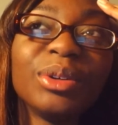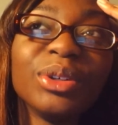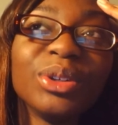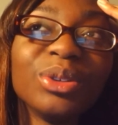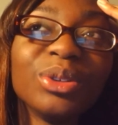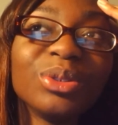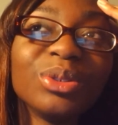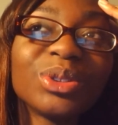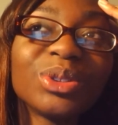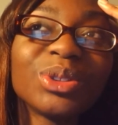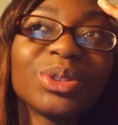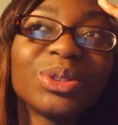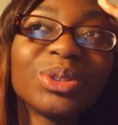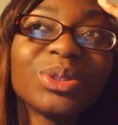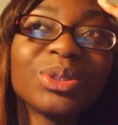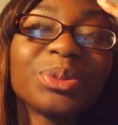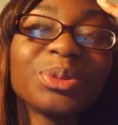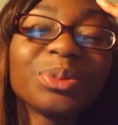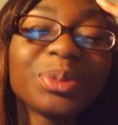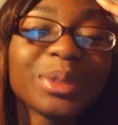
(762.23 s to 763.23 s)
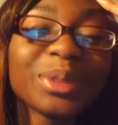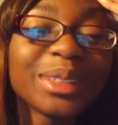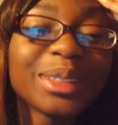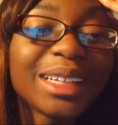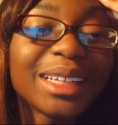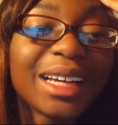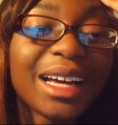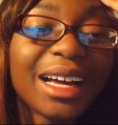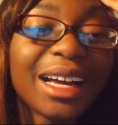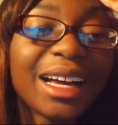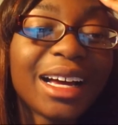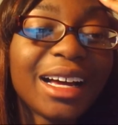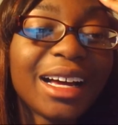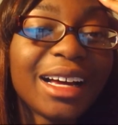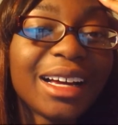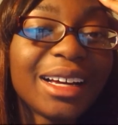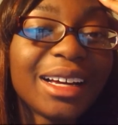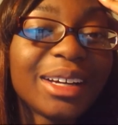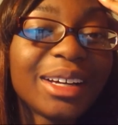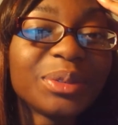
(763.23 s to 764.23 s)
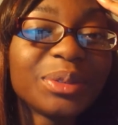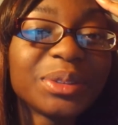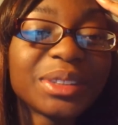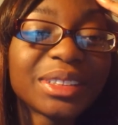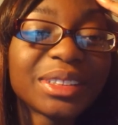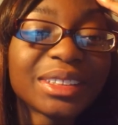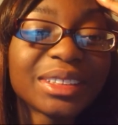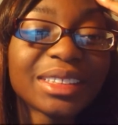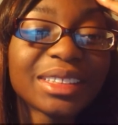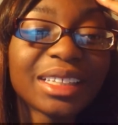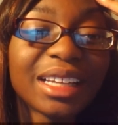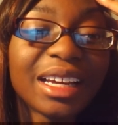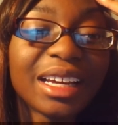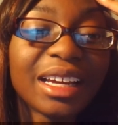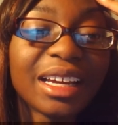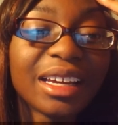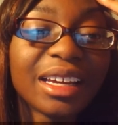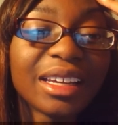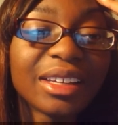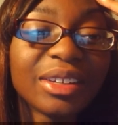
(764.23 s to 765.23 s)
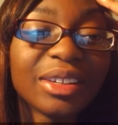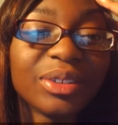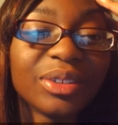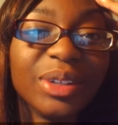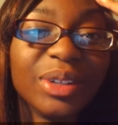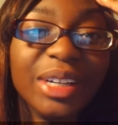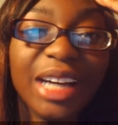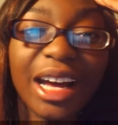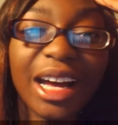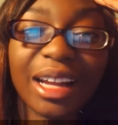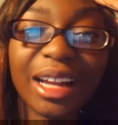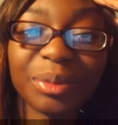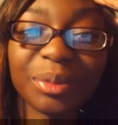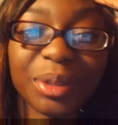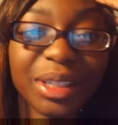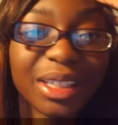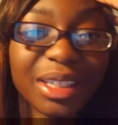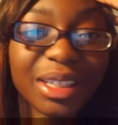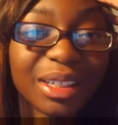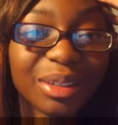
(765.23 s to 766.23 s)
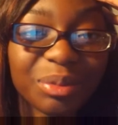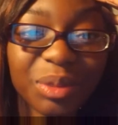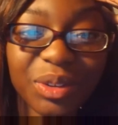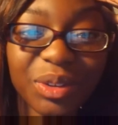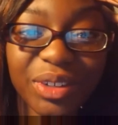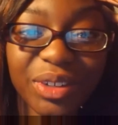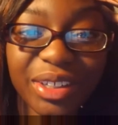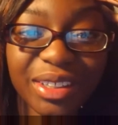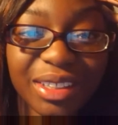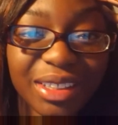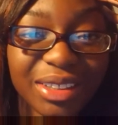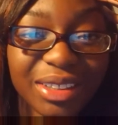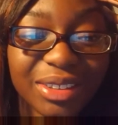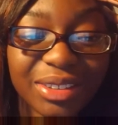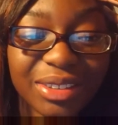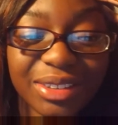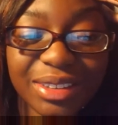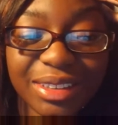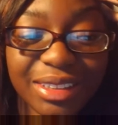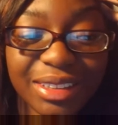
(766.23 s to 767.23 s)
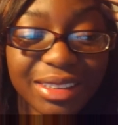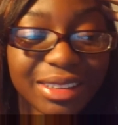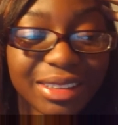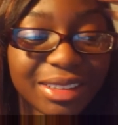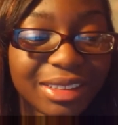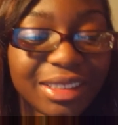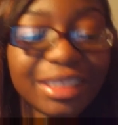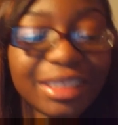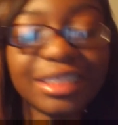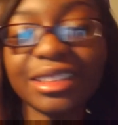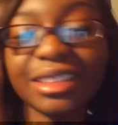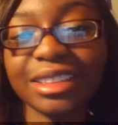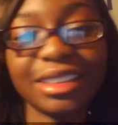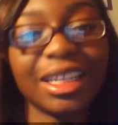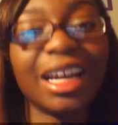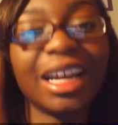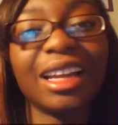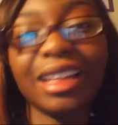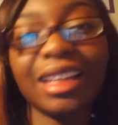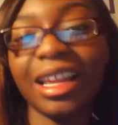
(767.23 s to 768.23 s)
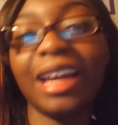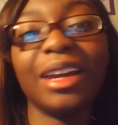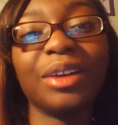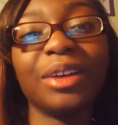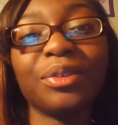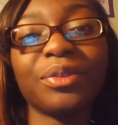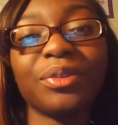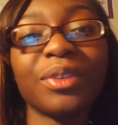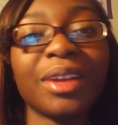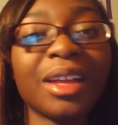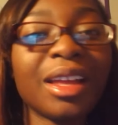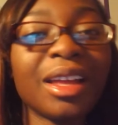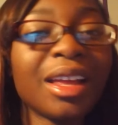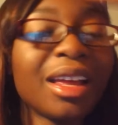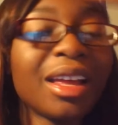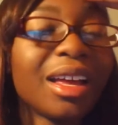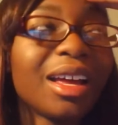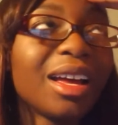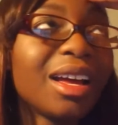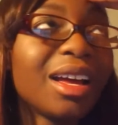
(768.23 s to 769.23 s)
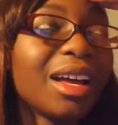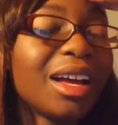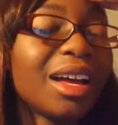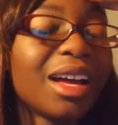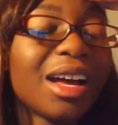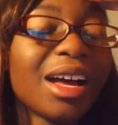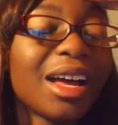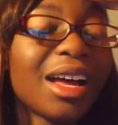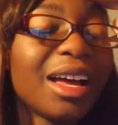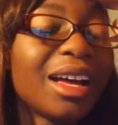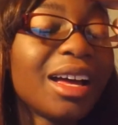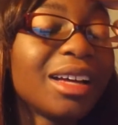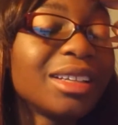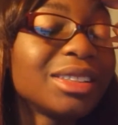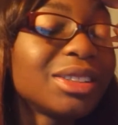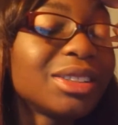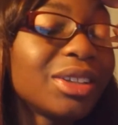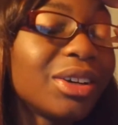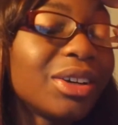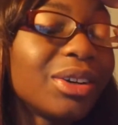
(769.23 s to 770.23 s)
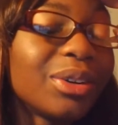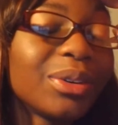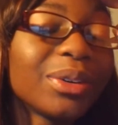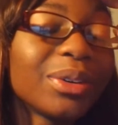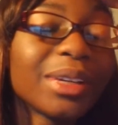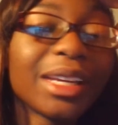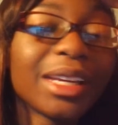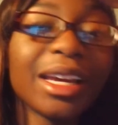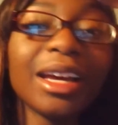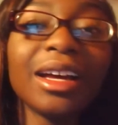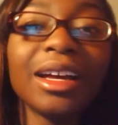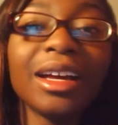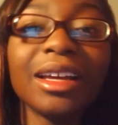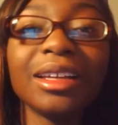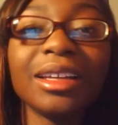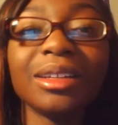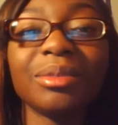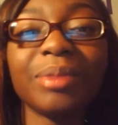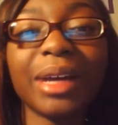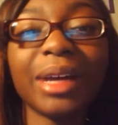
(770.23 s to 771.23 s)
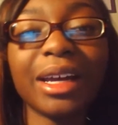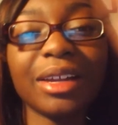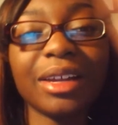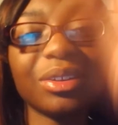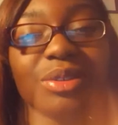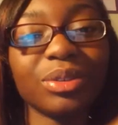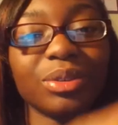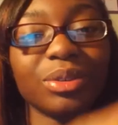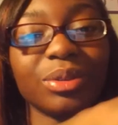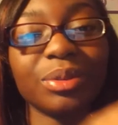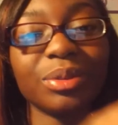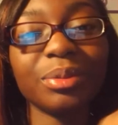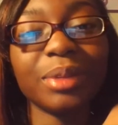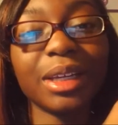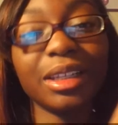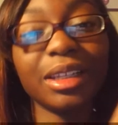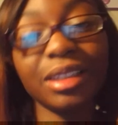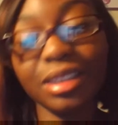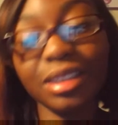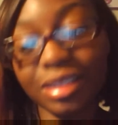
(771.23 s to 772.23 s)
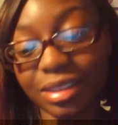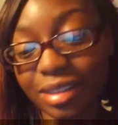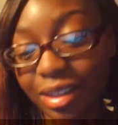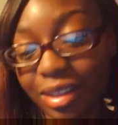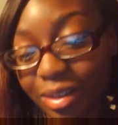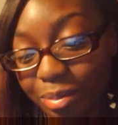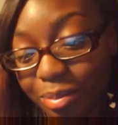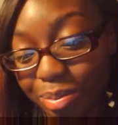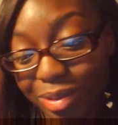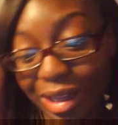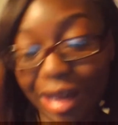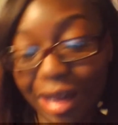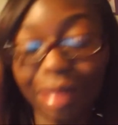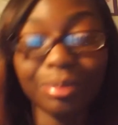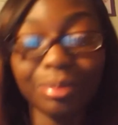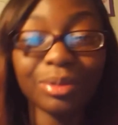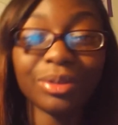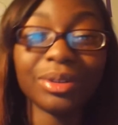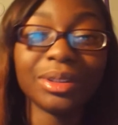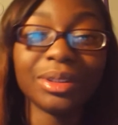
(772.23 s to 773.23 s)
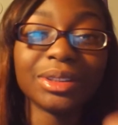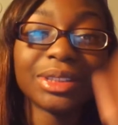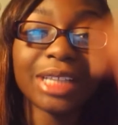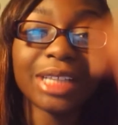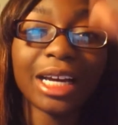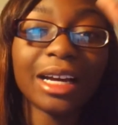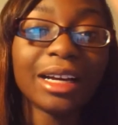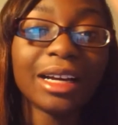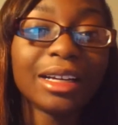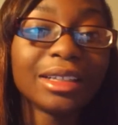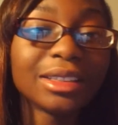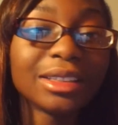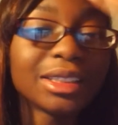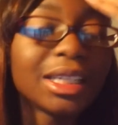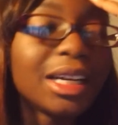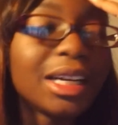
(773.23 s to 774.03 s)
YouTube, I was just like, you gotta be kidding me right now. This is not life. So get her in the bathroom, and there's another plop on the tiles.